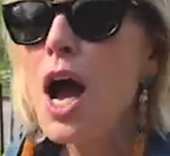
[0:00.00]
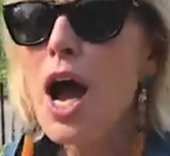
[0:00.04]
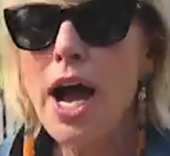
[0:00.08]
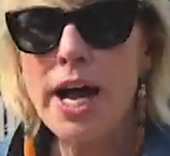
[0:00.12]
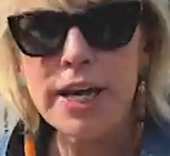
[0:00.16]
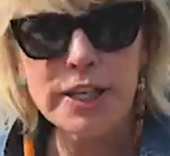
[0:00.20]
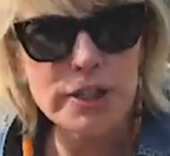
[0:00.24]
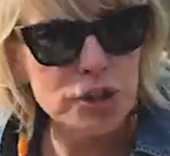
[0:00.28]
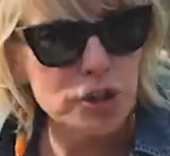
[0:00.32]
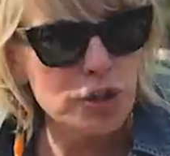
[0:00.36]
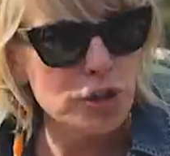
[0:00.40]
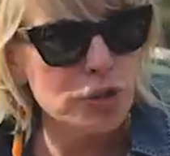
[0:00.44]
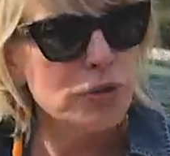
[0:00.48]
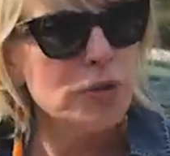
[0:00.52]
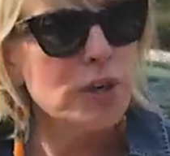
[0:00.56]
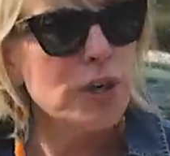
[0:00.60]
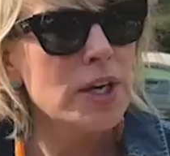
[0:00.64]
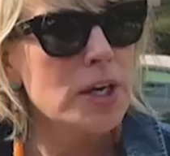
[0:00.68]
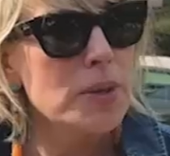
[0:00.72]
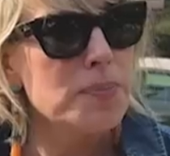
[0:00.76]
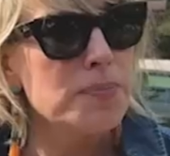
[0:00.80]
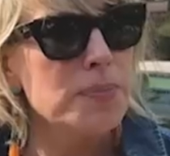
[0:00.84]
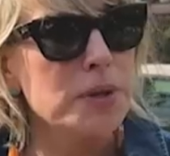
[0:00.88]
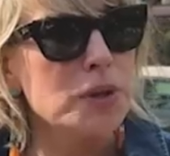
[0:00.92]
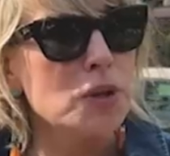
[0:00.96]
I do
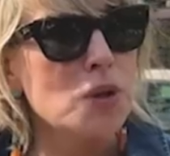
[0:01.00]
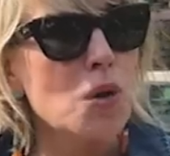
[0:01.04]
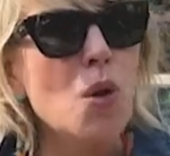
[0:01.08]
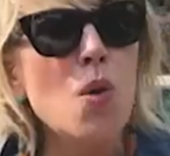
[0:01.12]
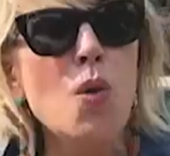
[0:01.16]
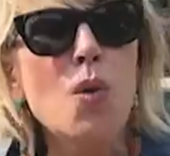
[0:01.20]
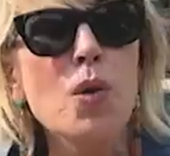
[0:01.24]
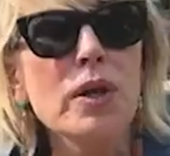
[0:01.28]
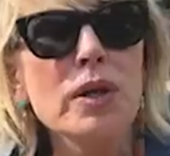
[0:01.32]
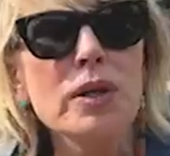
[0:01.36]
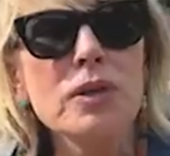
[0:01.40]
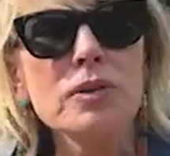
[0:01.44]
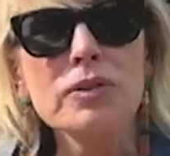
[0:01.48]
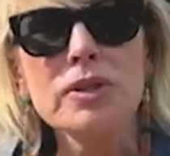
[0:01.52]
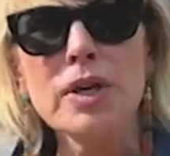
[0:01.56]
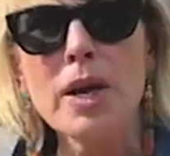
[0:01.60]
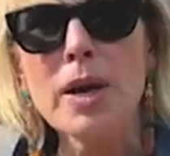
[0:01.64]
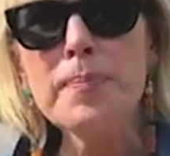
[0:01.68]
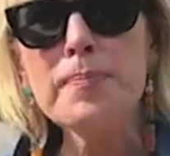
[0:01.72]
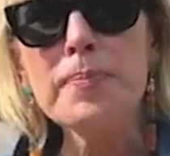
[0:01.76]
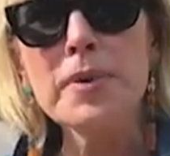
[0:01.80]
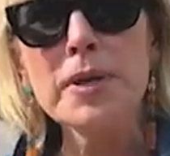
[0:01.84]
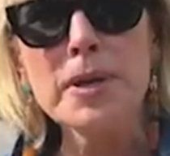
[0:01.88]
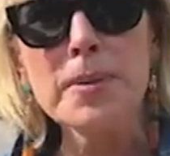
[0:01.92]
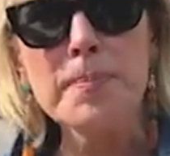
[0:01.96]
keep it coiled
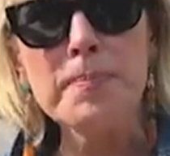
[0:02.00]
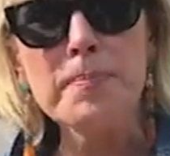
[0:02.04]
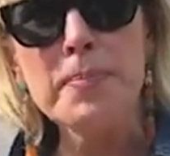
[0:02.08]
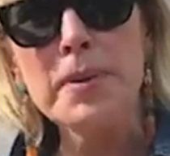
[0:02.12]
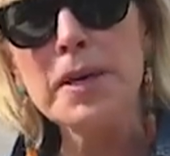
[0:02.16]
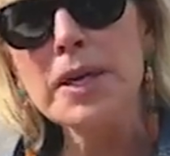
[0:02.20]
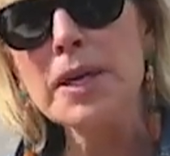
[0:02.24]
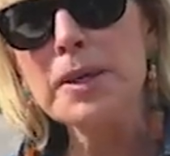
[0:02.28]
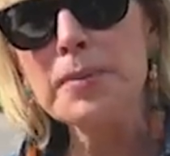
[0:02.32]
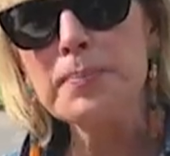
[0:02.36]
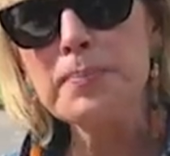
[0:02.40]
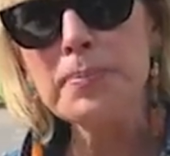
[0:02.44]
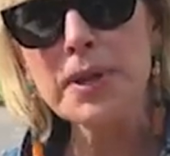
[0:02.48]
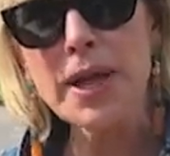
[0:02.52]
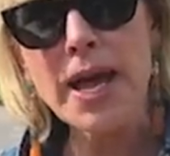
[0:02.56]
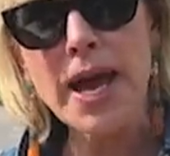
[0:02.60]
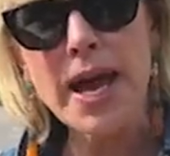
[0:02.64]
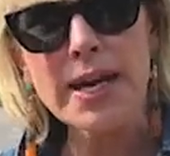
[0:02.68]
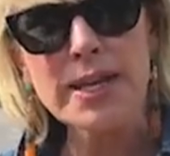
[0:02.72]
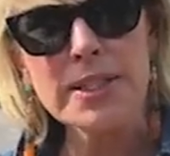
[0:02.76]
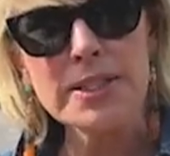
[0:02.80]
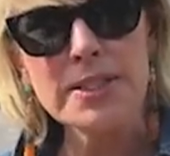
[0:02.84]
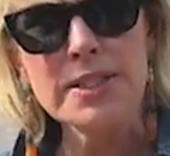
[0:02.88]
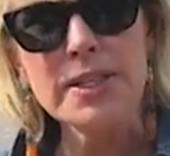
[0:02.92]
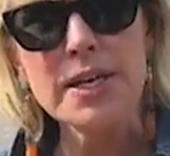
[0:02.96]
up in a big
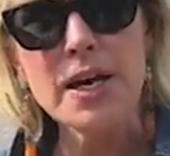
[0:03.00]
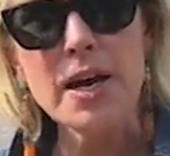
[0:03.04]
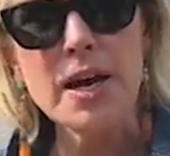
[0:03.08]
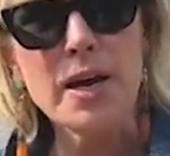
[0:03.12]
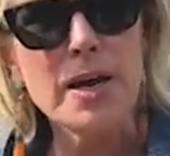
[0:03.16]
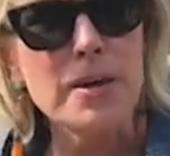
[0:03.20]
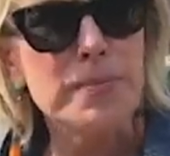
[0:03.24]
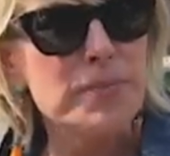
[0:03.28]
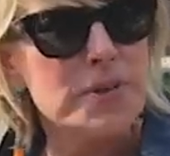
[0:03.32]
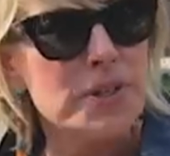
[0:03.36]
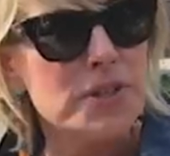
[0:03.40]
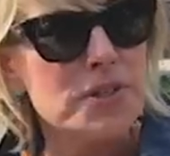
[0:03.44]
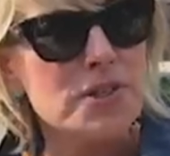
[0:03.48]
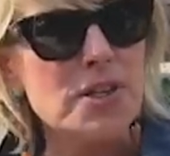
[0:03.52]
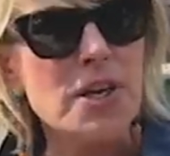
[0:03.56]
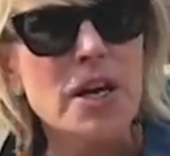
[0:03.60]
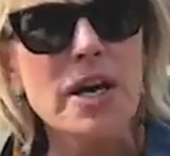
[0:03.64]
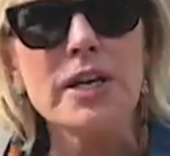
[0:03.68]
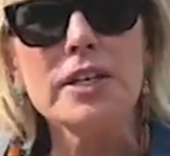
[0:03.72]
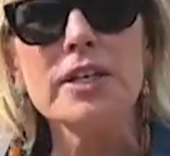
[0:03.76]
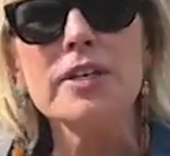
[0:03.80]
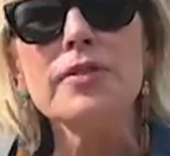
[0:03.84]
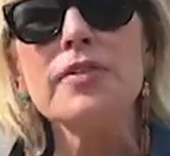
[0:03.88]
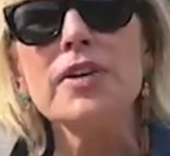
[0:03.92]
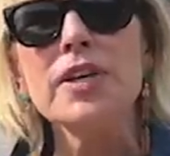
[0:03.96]
black tub that's
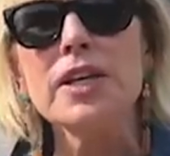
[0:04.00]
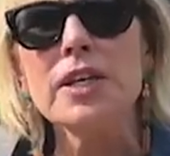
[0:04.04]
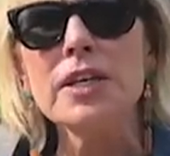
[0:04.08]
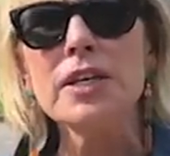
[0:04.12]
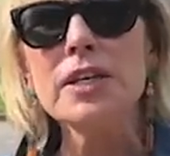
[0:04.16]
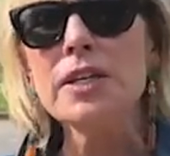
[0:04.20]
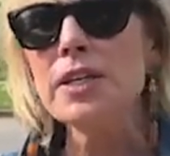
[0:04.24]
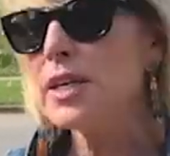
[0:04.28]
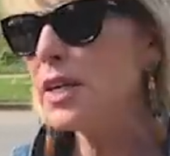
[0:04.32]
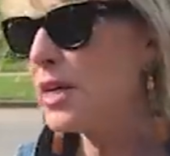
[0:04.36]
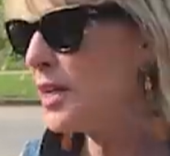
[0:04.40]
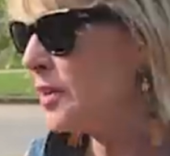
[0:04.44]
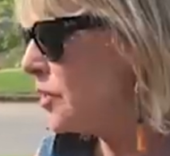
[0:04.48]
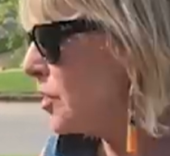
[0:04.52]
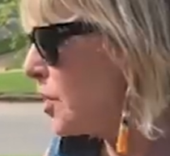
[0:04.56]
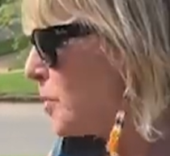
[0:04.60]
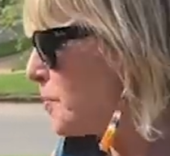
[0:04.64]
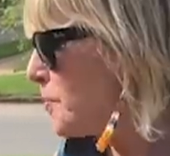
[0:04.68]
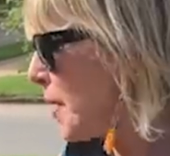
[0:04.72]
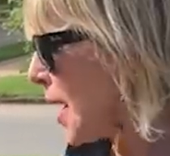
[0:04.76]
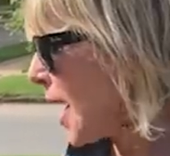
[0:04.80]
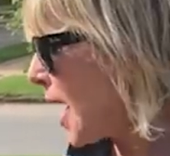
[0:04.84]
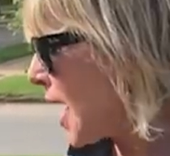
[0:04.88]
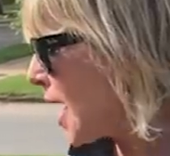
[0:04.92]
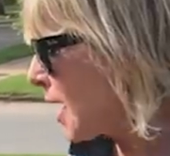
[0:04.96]
kind of hidden in the
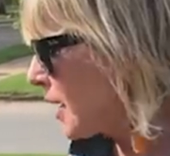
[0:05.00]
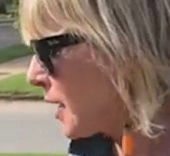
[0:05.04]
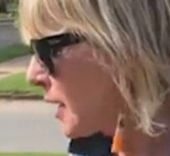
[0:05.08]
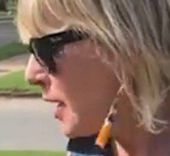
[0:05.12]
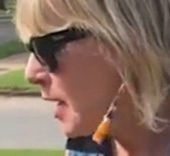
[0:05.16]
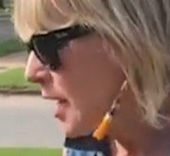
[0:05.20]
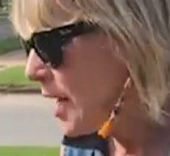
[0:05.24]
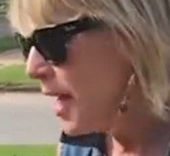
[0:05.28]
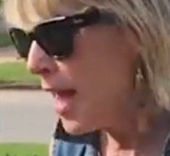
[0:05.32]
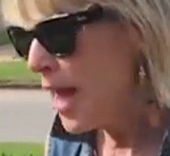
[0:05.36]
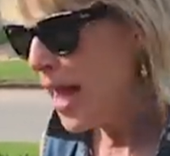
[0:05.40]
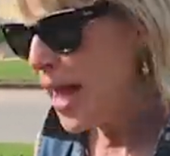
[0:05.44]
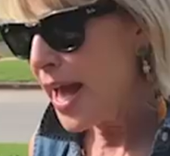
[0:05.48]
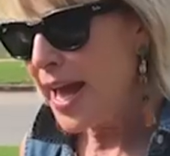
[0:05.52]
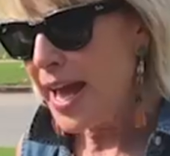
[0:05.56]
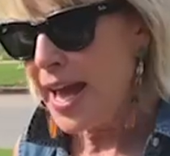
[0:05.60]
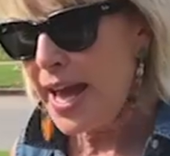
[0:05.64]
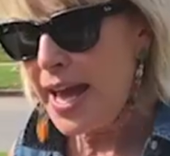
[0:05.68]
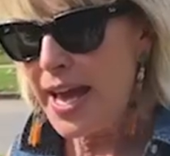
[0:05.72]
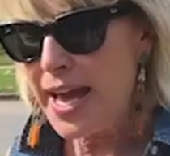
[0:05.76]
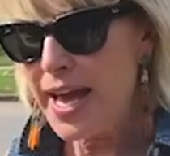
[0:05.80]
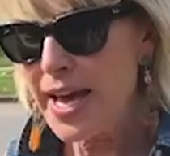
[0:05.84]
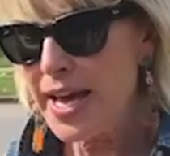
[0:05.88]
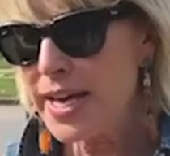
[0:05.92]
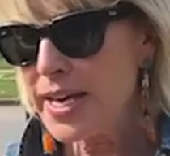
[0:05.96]
back
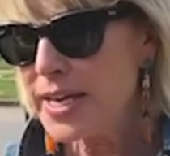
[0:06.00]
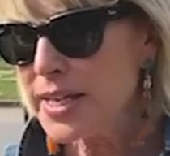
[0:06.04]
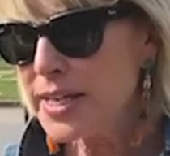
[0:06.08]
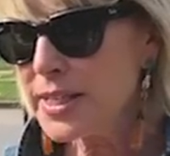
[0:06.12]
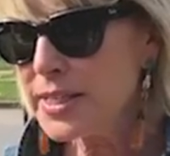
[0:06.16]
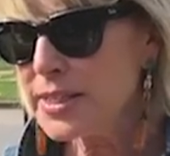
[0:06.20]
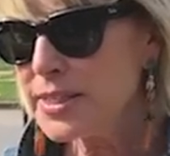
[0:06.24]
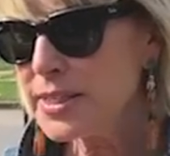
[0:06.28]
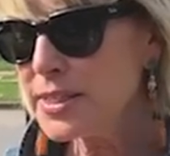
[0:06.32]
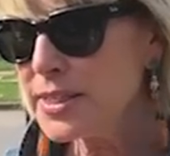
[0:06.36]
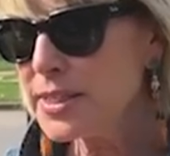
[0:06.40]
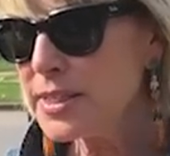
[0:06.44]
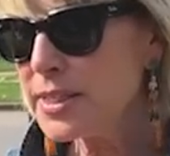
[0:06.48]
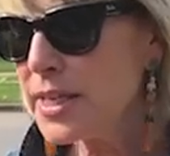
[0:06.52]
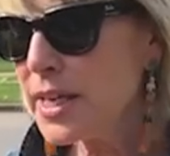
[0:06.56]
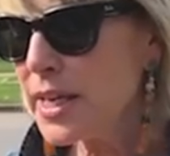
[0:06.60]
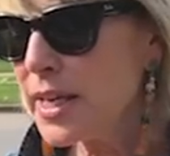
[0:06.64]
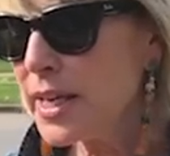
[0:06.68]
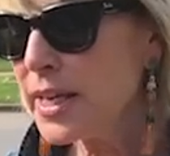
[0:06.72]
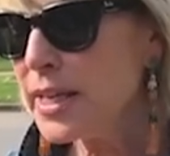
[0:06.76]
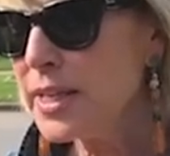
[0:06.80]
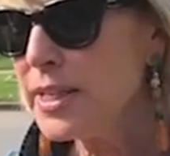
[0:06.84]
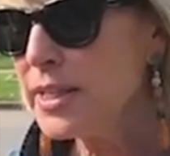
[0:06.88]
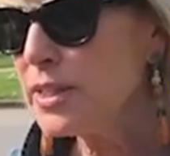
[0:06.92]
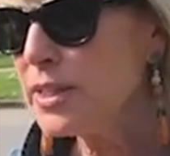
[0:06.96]
and it